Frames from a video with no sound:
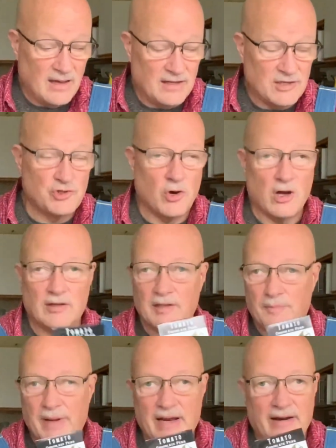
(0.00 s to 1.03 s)

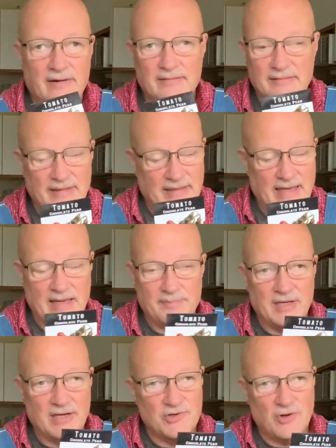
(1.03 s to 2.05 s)
Chocolate pear, can't
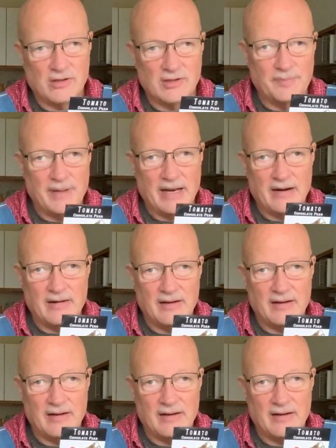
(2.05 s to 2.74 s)
beat a chocolate pear.